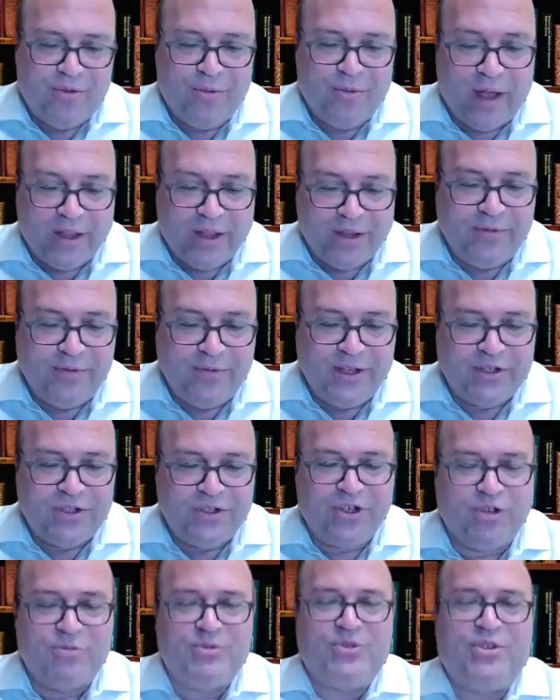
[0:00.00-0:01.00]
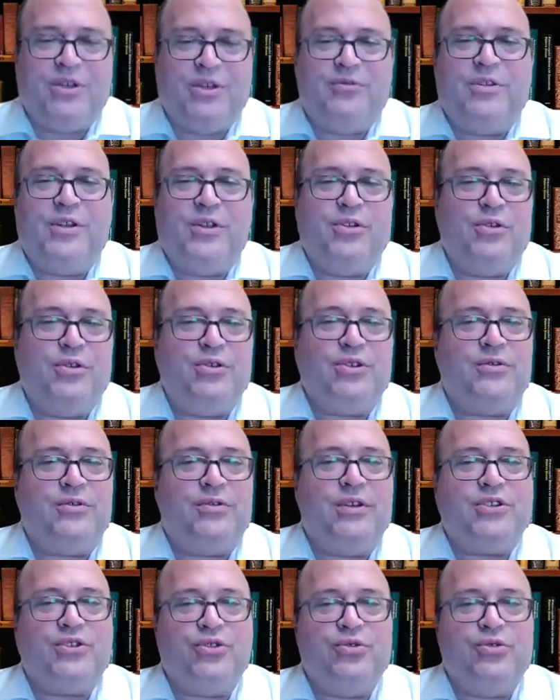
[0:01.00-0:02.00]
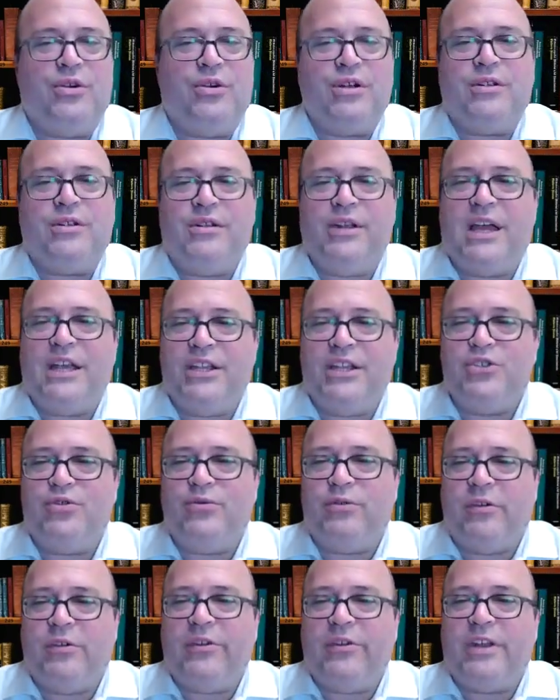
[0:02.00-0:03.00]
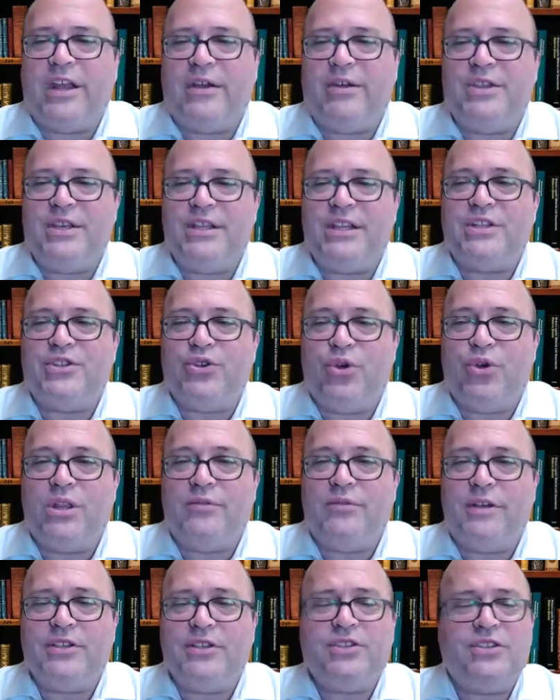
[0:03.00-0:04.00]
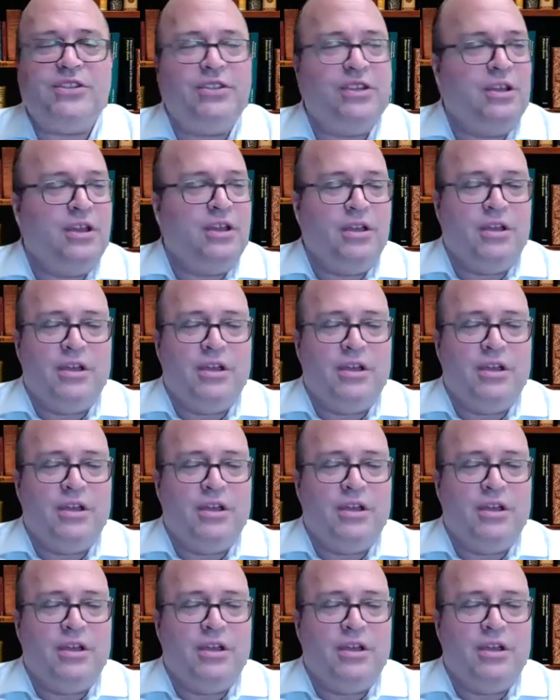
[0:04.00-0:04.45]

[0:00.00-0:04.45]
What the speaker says: relevance in terms of those of us who are not in Israel right now. I think that's all of us.